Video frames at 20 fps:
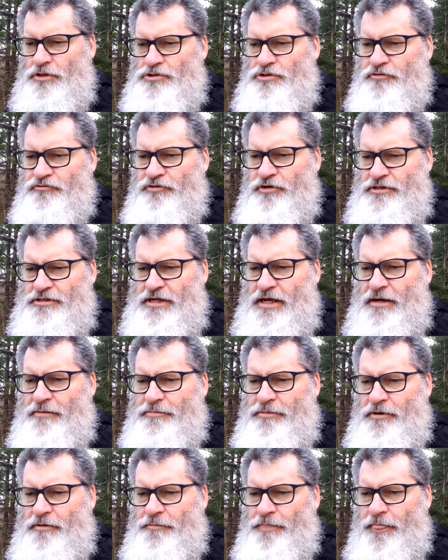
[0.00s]
So, for
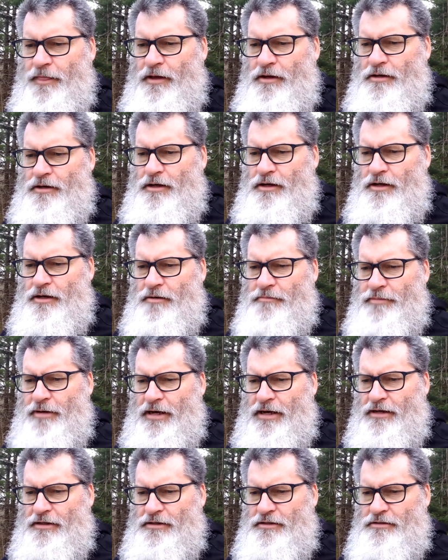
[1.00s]
example, uh,
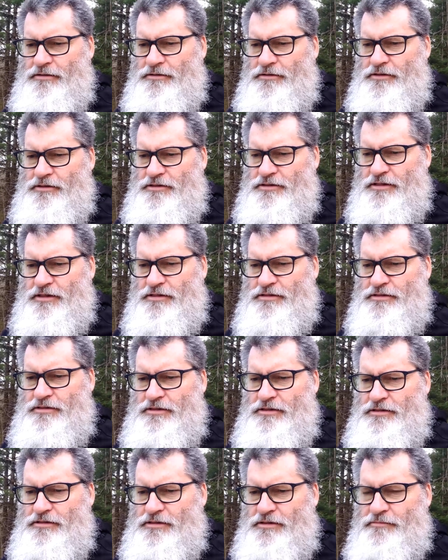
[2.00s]
back in the
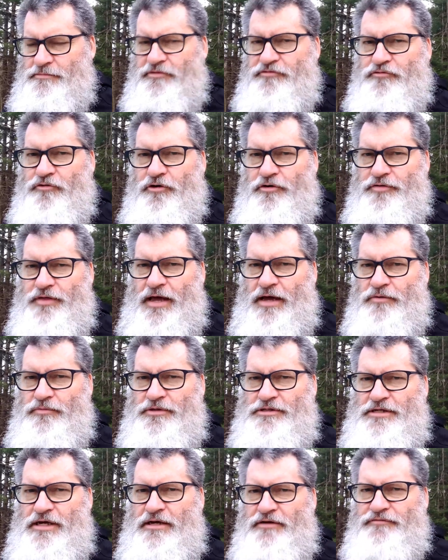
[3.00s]
60s and before that
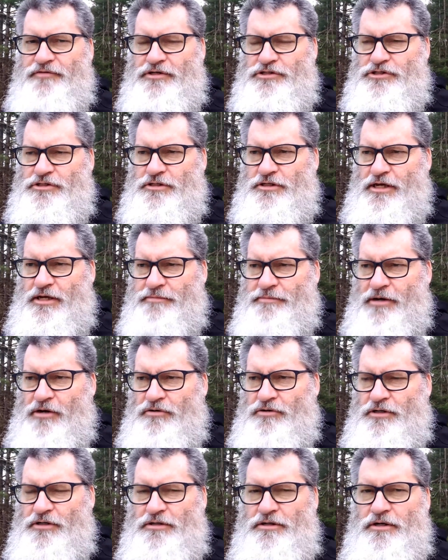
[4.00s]
when television came
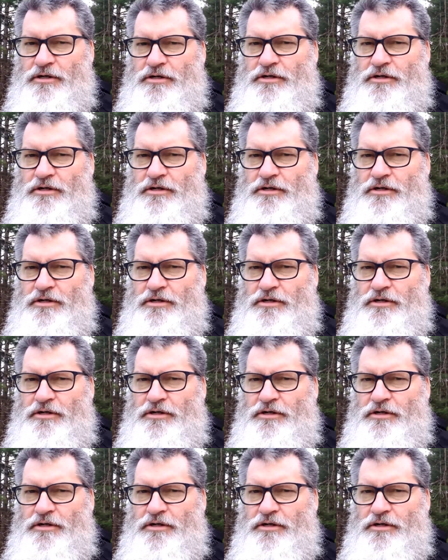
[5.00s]
out and